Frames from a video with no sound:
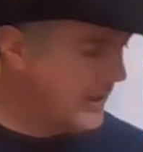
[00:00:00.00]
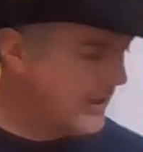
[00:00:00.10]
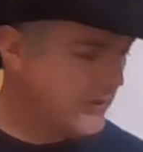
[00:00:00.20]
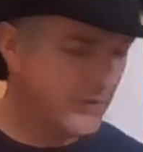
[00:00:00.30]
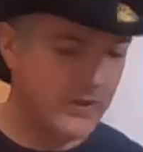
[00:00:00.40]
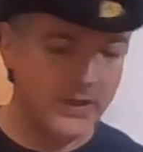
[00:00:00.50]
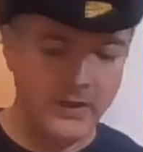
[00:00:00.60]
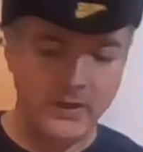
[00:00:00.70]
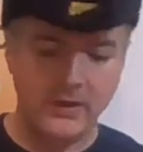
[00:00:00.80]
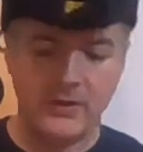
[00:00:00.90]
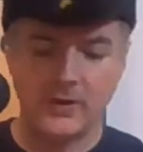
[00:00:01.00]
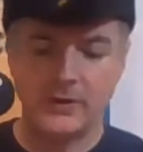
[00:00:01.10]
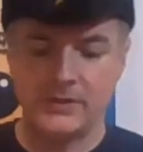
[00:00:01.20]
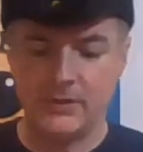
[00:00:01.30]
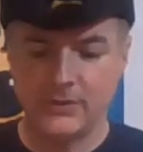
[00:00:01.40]
So any
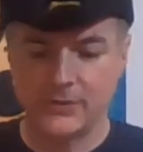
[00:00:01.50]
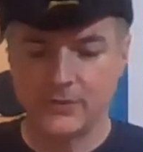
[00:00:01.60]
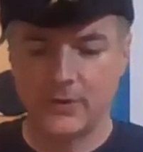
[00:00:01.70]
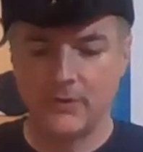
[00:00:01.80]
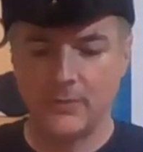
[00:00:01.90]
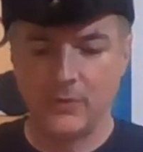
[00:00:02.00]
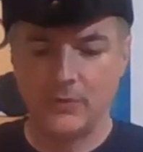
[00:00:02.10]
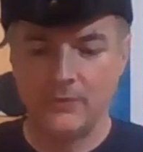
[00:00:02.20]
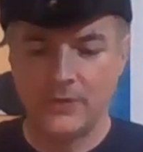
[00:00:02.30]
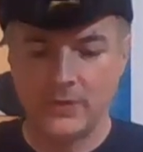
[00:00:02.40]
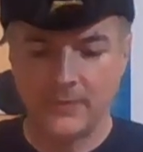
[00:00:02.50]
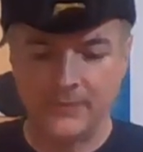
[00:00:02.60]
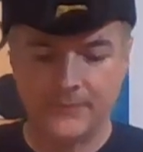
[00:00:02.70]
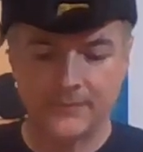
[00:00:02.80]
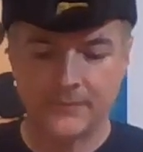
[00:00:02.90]
cards that you destroy are removed.
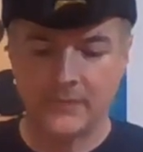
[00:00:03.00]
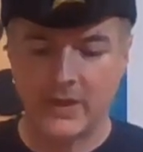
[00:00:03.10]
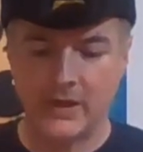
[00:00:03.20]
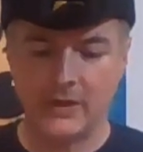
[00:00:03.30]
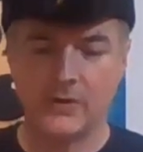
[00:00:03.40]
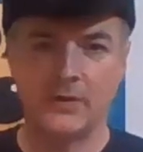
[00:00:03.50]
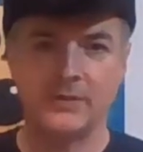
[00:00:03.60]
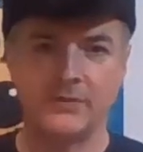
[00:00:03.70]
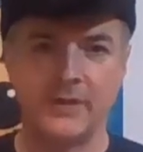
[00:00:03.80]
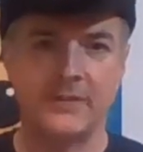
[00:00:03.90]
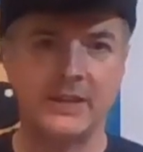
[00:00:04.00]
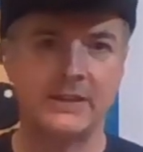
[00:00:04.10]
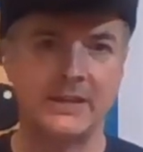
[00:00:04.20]
Any cards left get the